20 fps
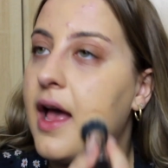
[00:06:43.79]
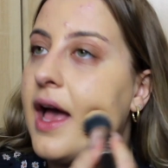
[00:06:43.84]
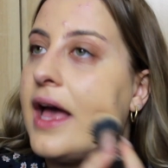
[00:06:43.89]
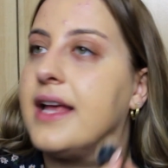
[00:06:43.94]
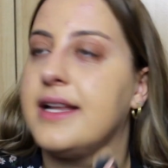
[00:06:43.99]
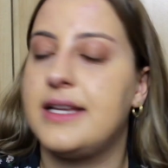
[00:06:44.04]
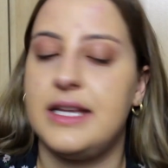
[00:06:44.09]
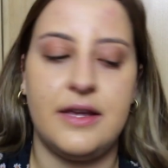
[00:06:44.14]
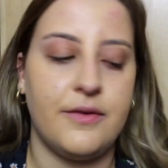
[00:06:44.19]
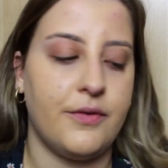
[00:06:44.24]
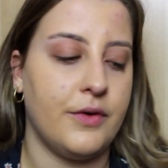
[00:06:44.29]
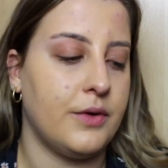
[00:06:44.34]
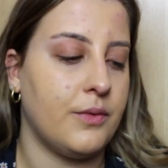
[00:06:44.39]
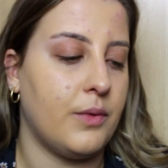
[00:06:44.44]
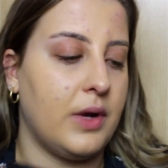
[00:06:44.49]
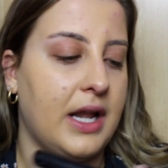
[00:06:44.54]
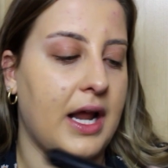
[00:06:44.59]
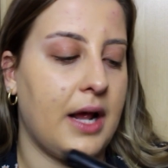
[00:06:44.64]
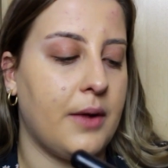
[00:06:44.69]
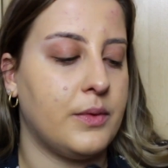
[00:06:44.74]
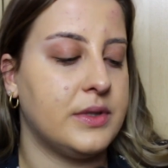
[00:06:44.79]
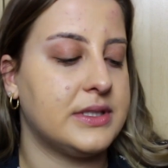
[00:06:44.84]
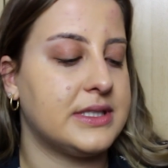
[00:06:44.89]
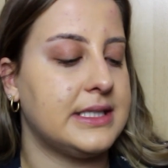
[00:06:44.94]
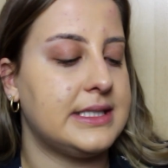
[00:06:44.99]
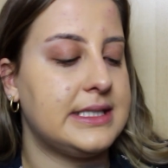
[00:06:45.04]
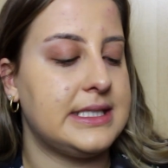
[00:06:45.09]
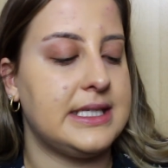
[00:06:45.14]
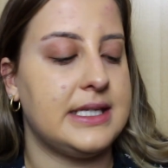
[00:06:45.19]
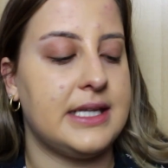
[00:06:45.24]
and even when I was
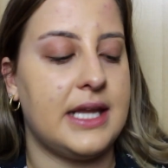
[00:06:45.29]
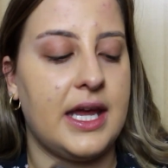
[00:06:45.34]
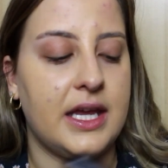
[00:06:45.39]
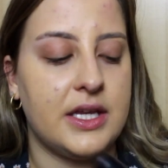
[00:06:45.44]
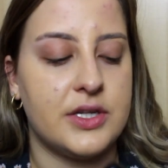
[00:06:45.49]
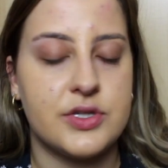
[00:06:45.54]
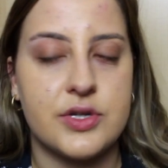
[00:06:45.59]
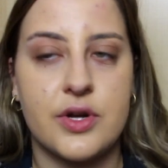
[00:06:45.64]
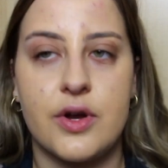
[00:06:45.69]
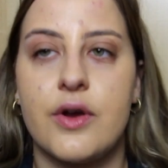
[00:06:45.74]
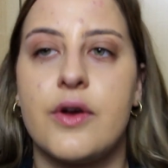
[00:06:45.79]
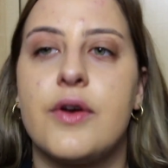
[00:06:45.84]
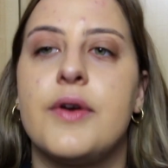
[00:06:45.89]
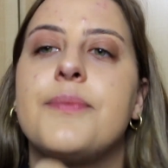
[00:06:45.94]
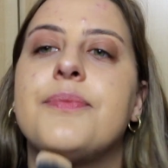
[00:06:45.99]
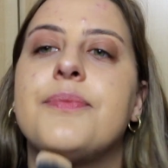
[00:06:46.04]
a teenager